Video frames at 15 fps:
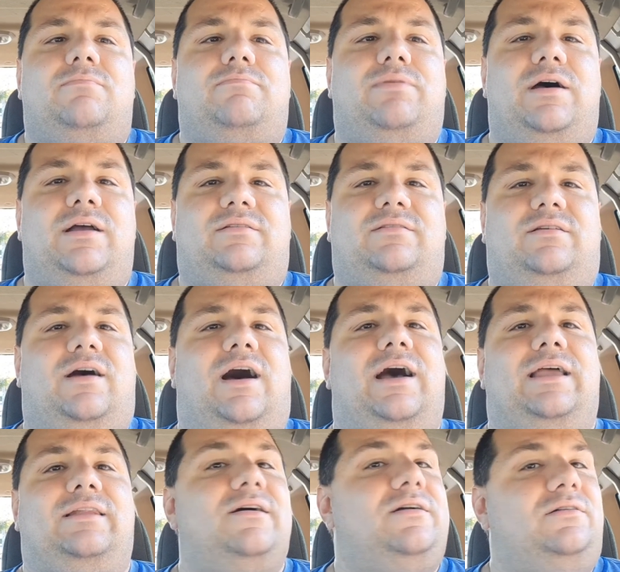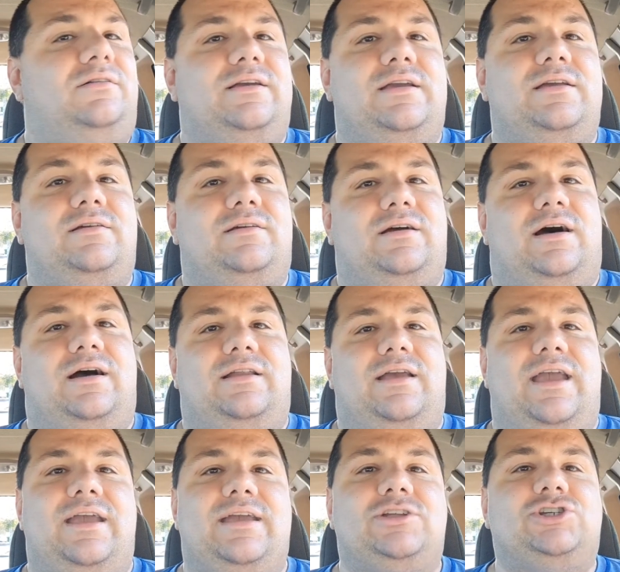but I luckily got
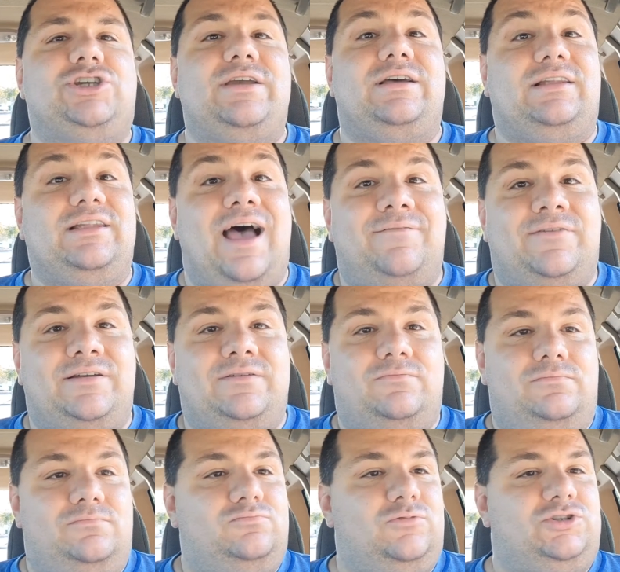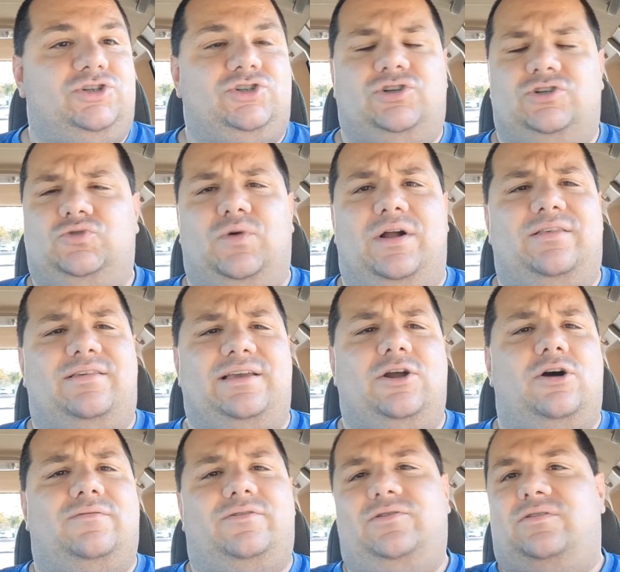a G11, which is just one
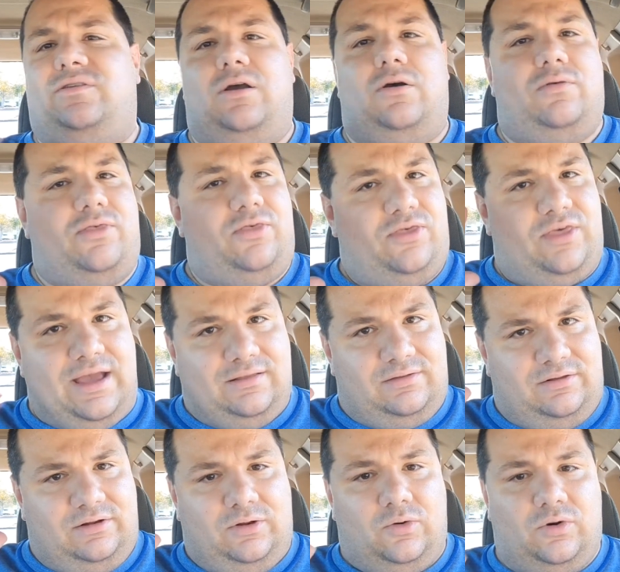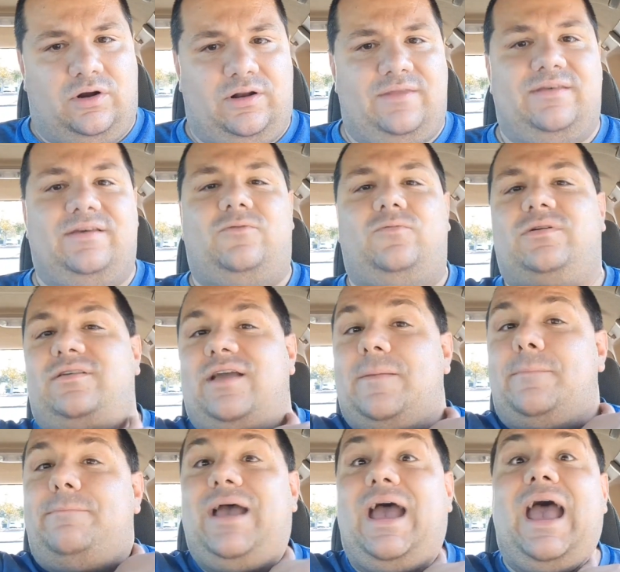seat over, so thank the Lord. And this was
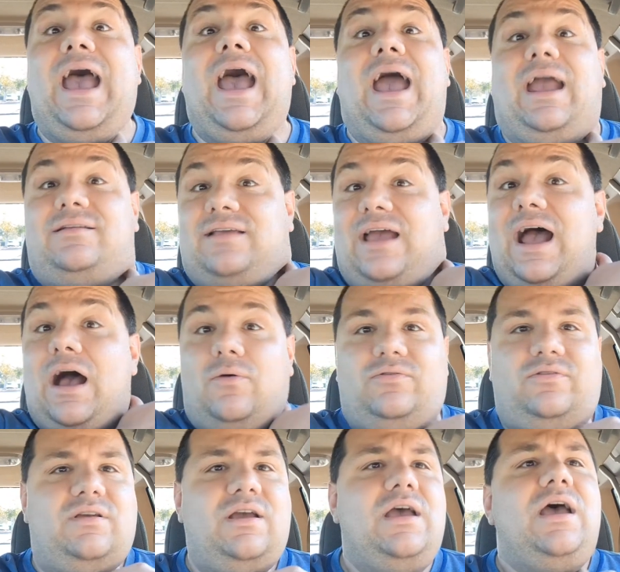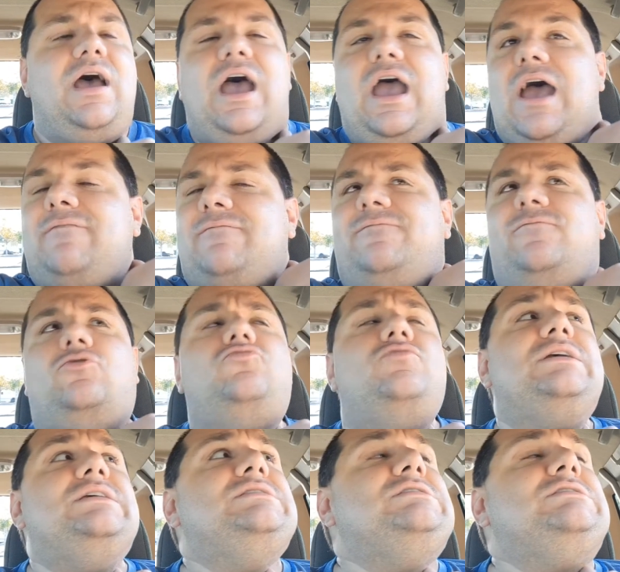a packed house.
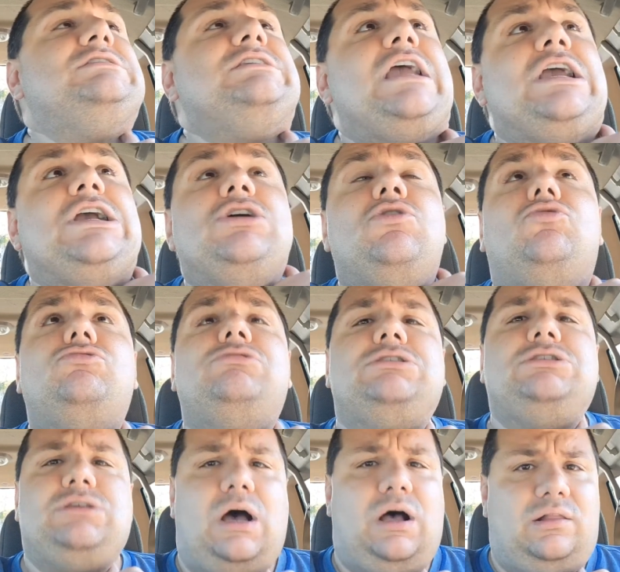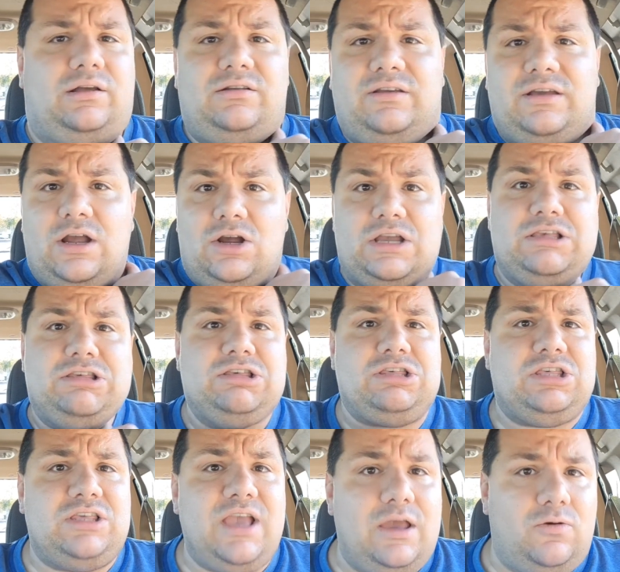Every single solitary
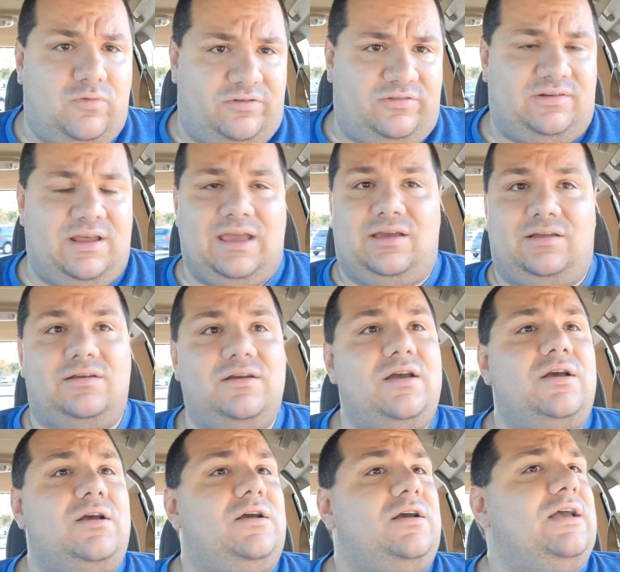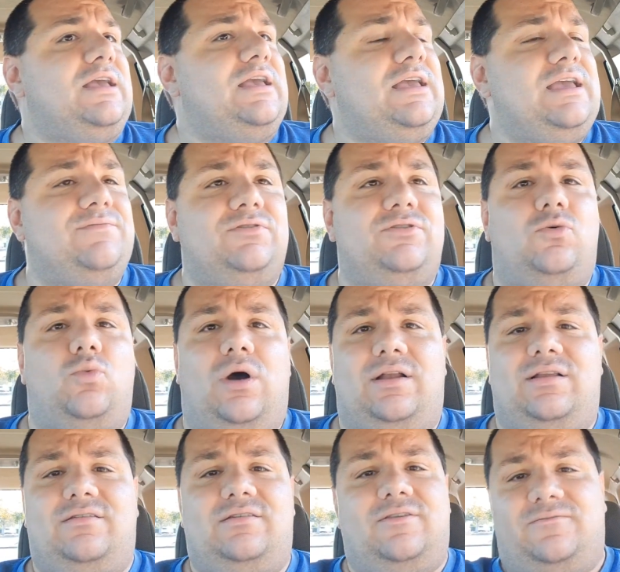seat was taken. Even the
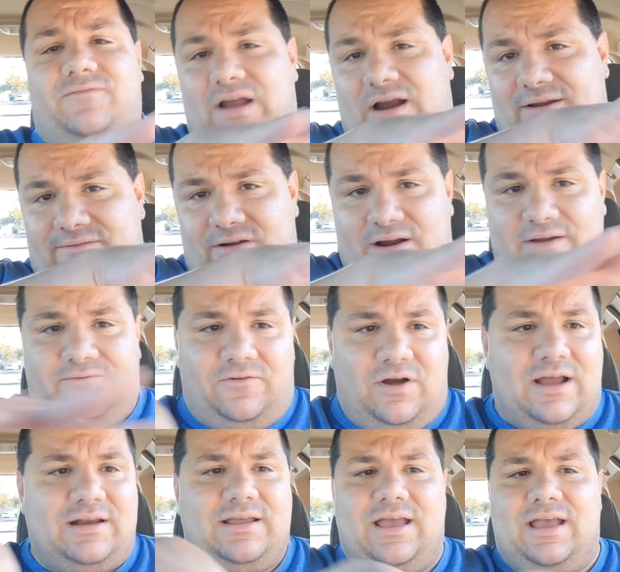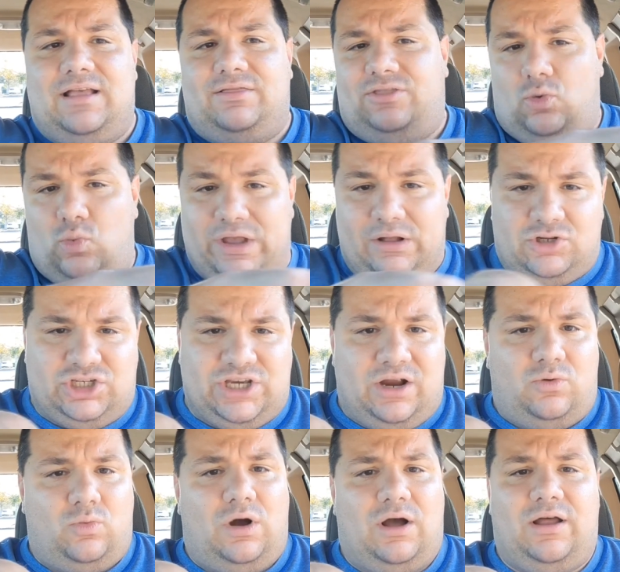ones in the very, very front, the
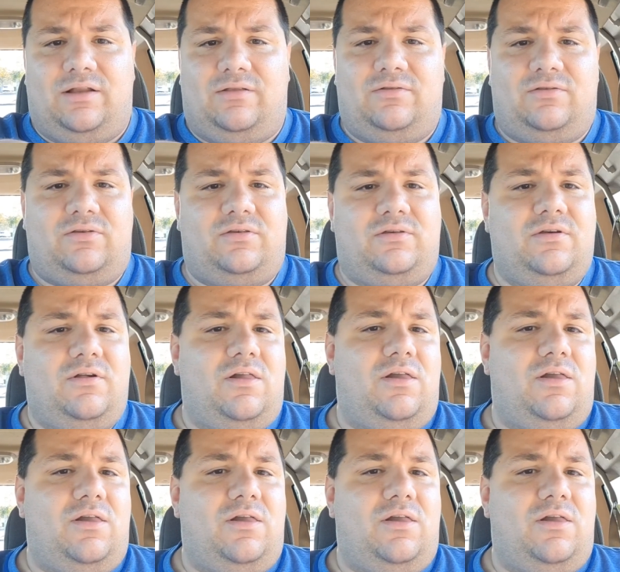wheelchair ones.